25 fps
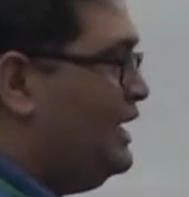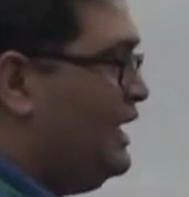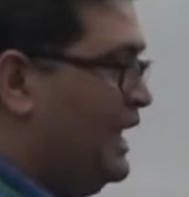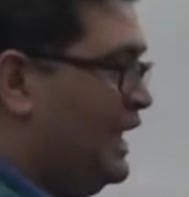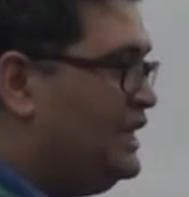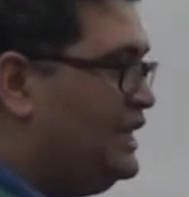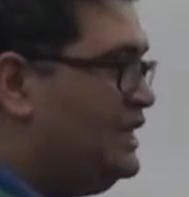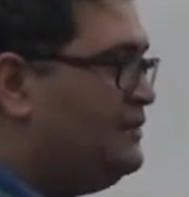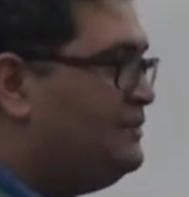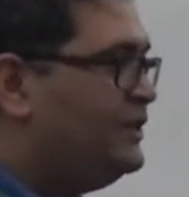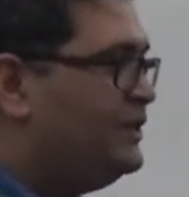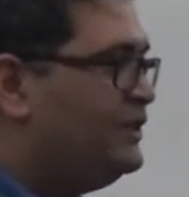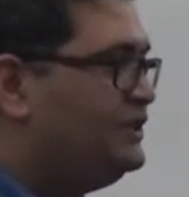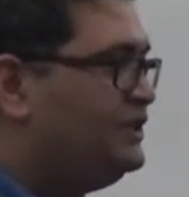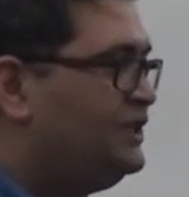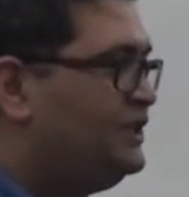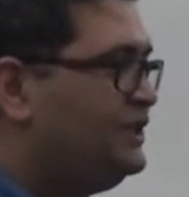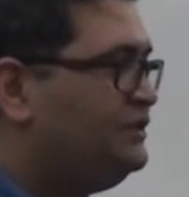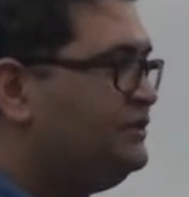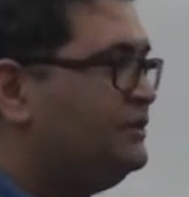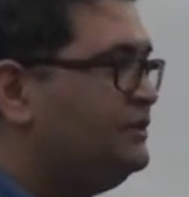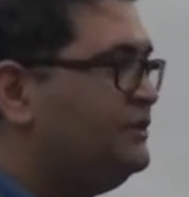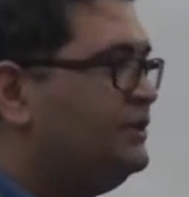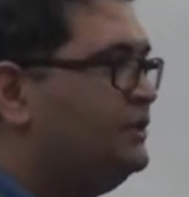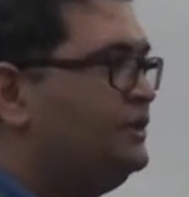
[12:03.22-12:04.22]
any purchase,
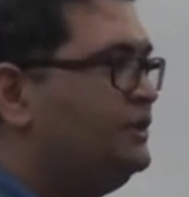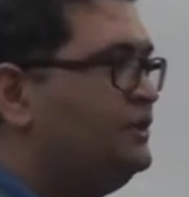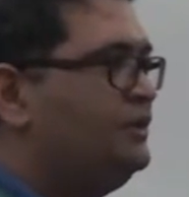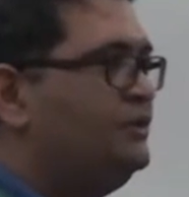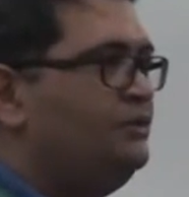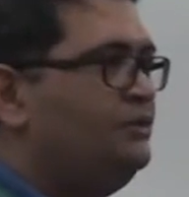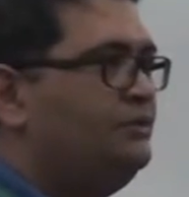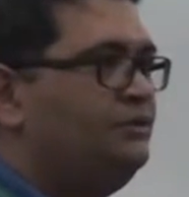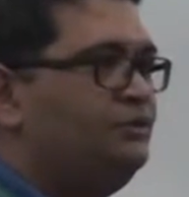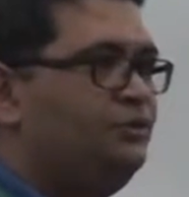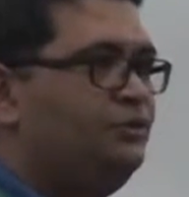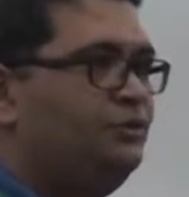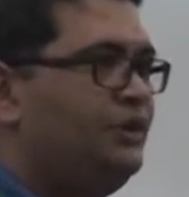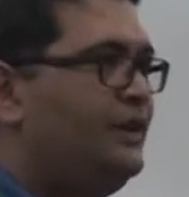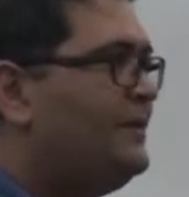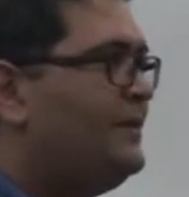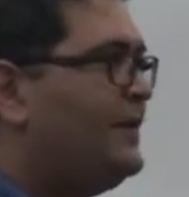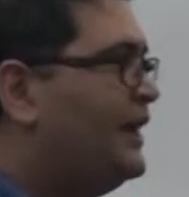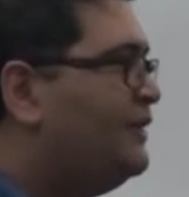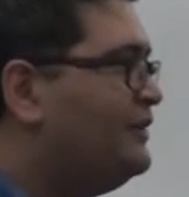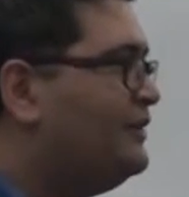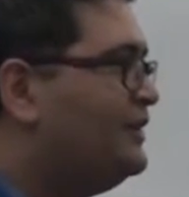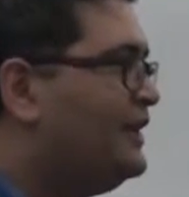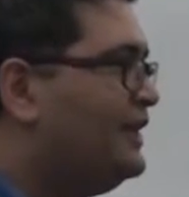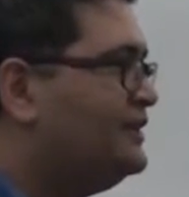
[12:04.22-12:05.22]
show them
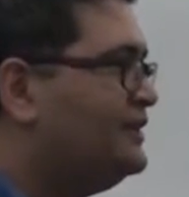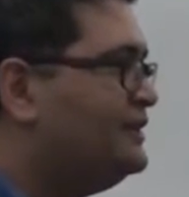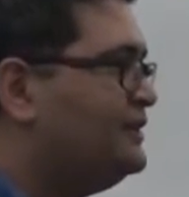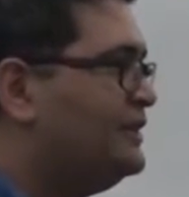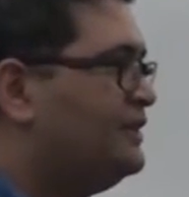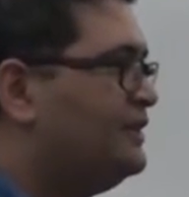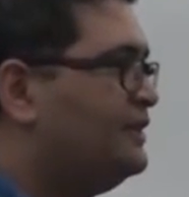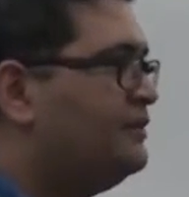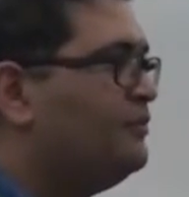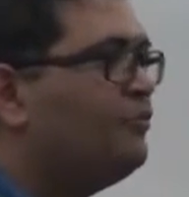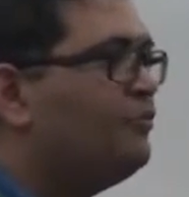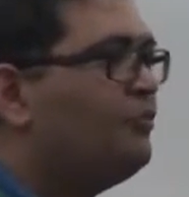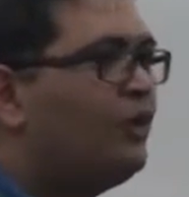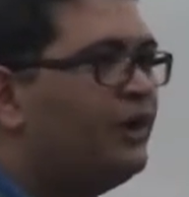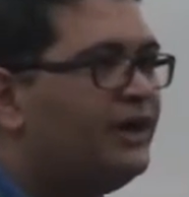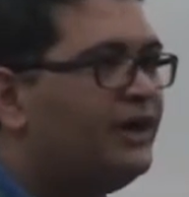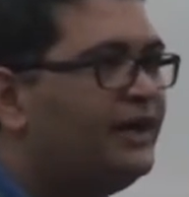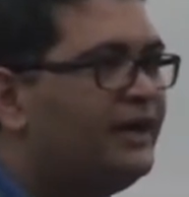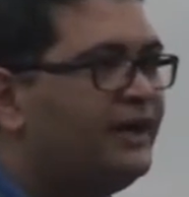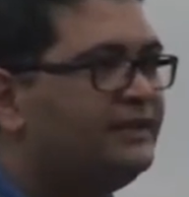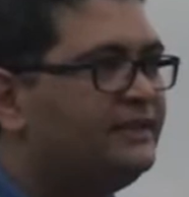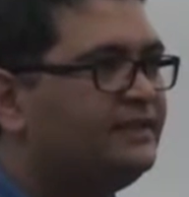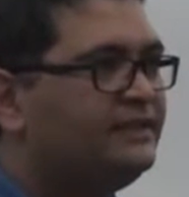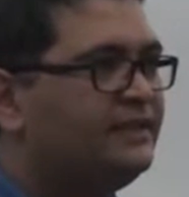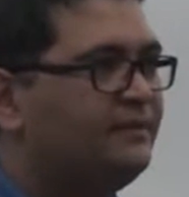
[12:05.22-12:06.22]
advertising,
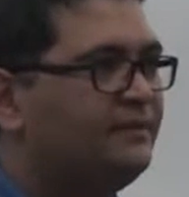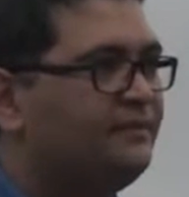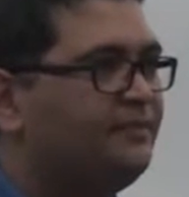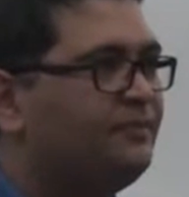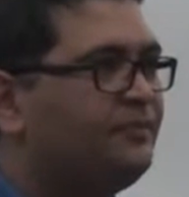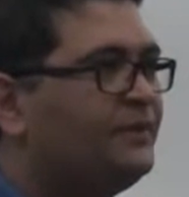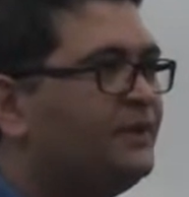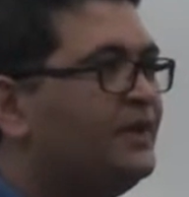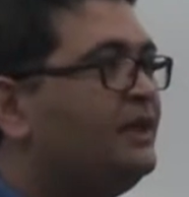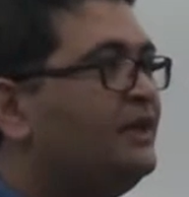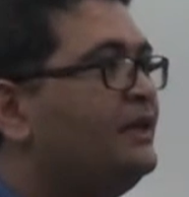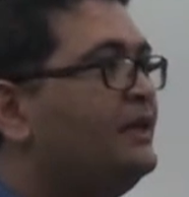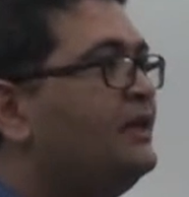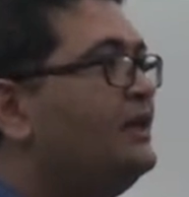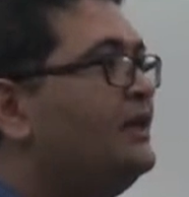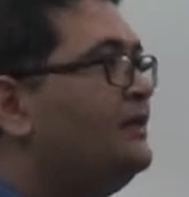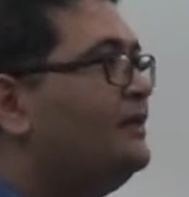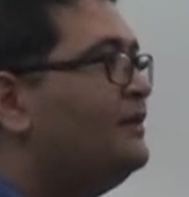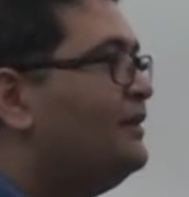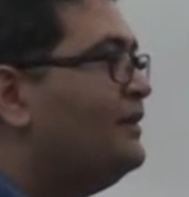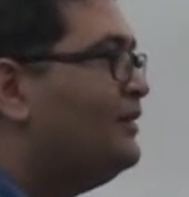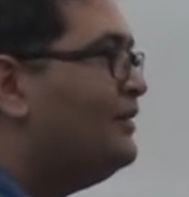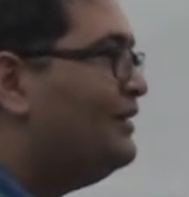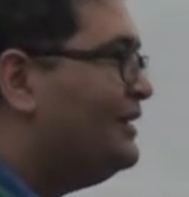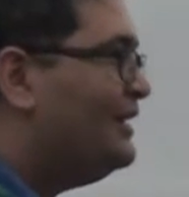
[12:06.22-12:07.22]
monetize them.
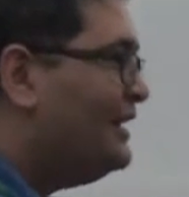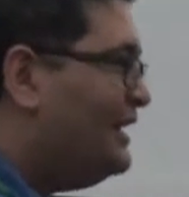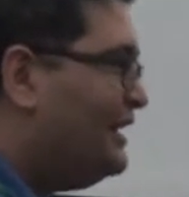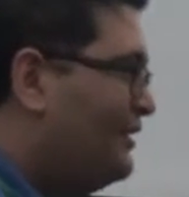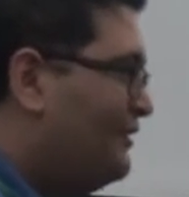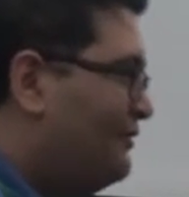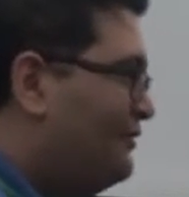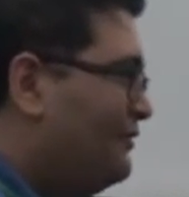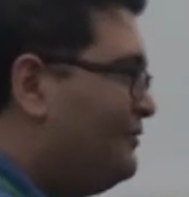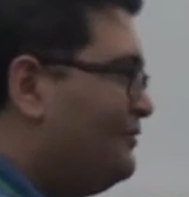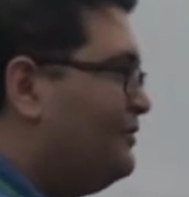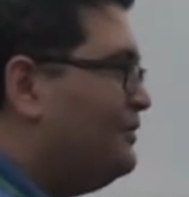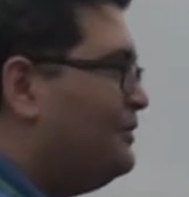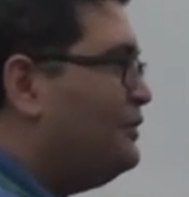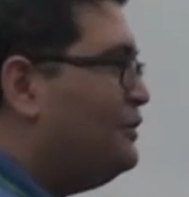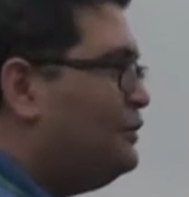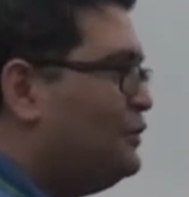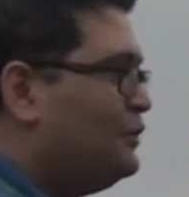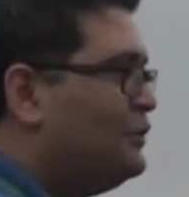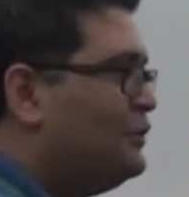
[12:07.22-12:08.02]
If you